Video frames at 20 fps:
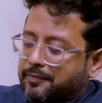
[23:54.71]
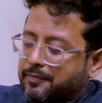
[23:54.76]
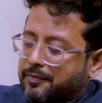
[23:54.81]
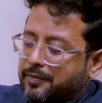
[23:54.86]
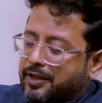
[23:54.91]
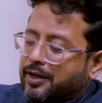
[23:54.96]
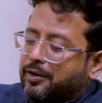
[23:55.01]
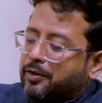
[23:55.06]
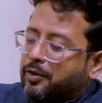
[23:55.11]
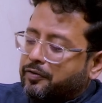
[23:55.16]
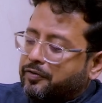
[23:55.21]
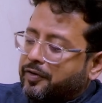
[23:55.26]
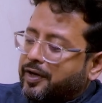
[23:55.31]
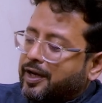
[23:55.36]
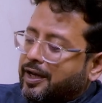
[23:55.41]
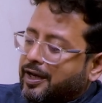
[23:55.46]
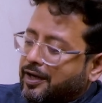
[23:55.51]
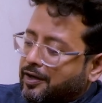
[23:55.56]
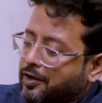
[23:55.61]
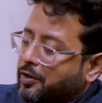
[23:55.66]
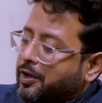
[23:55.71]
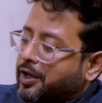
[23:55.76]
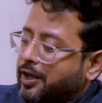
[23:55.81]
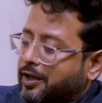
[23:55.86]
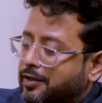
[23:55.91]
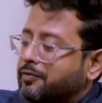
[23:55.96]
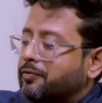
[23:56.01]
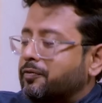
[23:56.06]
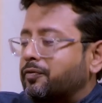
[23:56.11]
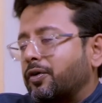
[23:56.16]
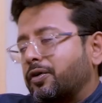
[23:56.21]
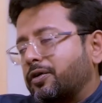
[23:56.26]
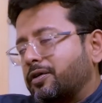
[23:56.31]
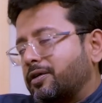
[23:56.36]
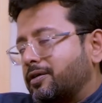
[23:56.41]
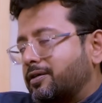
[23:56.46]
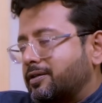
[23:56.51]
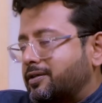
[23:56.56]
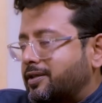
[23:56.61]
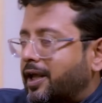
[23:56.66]
they're not very canonical
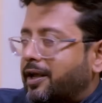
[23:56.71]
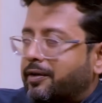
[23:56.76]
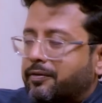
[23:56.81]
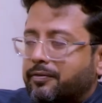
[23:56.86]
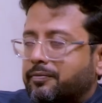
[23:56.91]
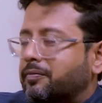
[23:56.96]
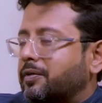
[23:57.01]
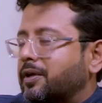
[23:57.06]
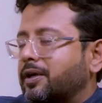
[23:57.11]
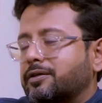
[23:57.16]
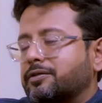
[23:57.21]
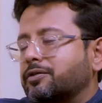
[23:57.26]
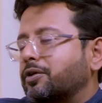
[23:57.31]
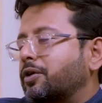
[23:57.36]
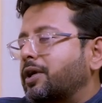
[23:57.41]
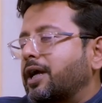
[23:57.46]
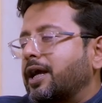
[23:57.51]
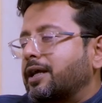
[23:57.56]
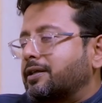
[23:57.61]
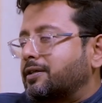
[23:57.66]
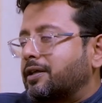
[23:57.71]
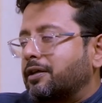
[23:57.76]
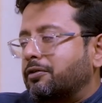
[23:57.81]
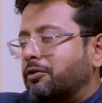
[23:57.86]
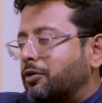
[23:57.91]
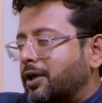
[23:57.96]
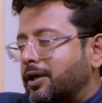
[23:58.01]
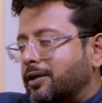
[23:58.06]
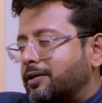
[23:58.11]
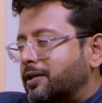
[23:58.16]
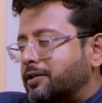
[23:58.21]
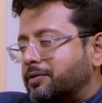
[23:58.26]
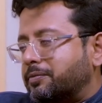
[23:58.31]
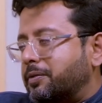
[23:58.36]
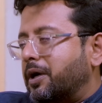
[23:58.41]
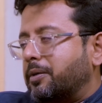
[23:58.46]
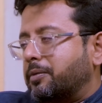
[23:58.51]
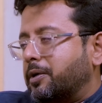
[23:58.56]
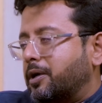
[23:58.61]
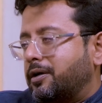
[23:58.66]
for, say, it's not as canonical as
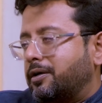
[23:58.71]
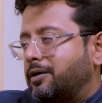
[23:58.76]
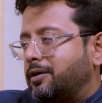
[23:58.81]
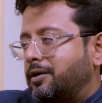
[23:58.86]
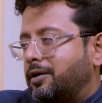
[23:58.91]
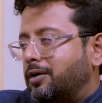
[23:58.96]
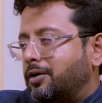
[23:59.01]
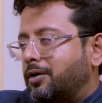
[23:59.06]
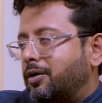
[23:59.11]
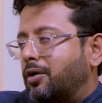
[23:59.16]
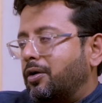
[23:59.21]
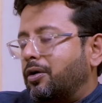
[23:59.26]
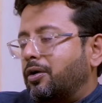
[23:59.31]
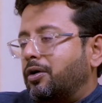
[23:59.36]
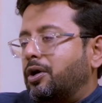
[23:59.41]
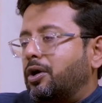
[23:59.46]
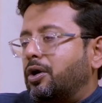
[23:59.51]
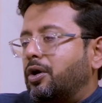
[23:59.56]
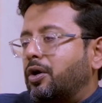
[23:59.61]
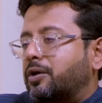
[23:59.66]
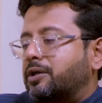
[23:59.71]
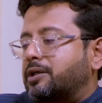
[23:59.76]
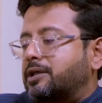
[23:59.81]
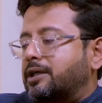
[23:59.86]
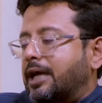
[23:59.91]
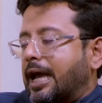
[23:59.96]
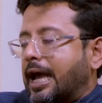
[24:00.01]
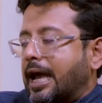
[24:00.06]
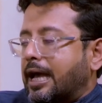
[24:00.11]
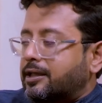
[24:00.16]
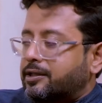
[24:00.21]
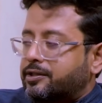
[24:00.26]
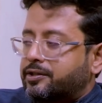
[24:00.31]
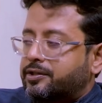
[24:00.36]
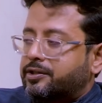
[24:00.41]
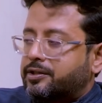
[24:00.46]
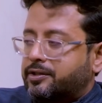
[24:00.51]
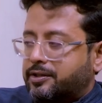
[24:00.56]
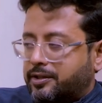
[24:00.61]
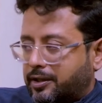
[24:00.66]
Bhabha, or not
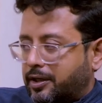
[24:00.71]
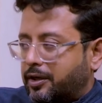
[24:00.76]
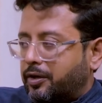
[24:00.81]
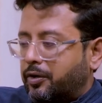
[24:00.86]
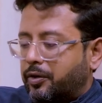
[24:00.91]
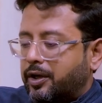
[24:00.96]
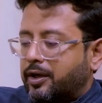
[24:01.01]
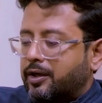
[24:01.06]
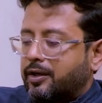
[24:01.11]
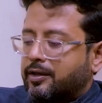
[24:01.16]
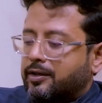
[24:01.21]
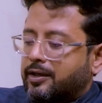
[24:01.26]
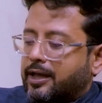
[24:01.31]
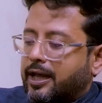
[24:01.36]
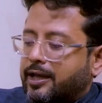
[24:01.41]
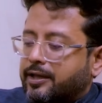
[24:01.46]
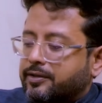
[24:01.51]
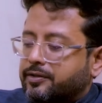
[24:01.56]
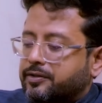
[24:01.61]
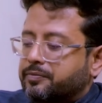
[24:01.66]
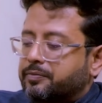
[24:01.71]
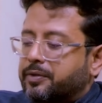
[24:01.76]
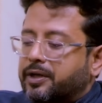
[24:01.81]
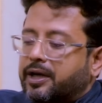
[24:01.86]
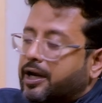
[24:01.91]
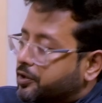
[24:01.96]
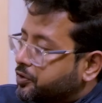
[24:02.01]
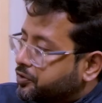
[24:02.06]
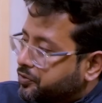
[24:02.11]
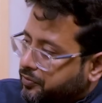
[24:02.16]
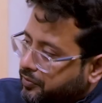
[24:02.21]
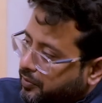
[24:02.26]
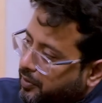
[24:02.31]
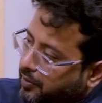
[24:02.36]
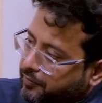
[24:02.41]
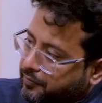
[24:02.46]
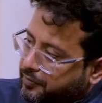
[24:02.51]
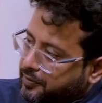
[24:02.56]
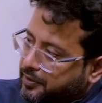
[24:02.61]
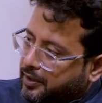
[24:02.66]
as canonical as Bill
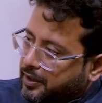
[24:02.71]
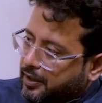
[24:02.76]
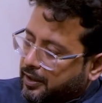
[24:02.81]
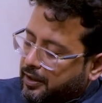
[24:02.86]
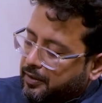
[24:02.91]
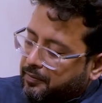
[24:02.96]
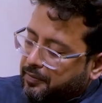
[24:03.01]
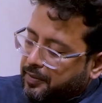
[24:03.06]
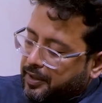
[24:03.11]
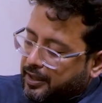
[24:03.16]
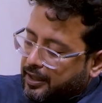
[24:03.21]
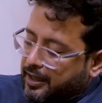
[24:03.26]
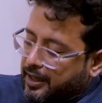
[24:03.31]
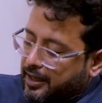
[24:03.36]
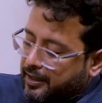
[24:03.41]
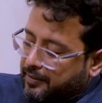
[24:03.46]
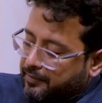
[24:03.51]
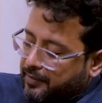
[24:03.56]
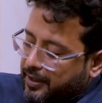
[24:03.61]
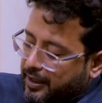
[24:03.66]
Ashcroft, but I'm